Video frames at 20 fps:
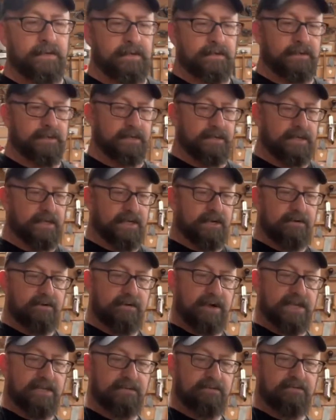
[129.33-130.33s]
No,
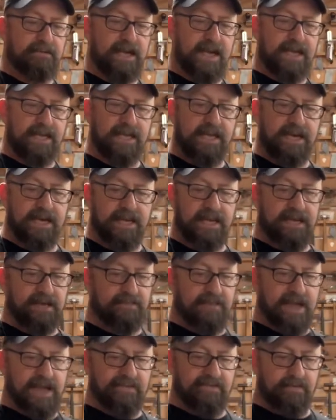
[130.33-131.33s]
I do not get a
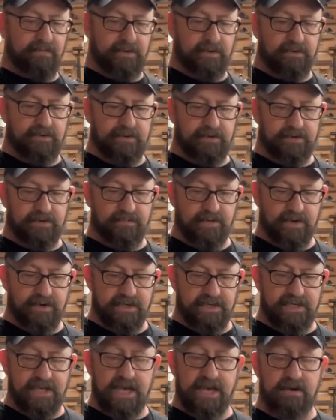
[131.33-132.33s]
kickback from Luthier's
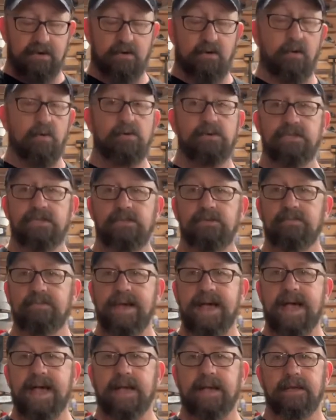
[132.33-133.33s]
Mercantile or
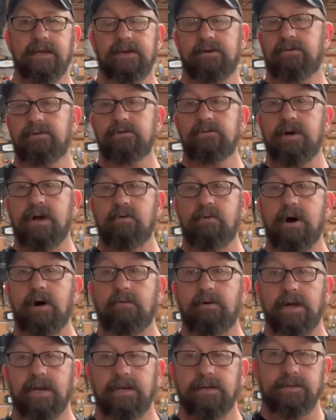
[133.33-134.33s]
StewMac, nor do I want
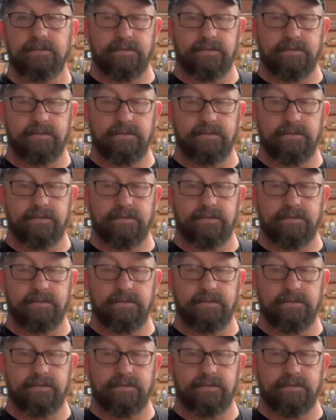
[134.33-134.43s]
one.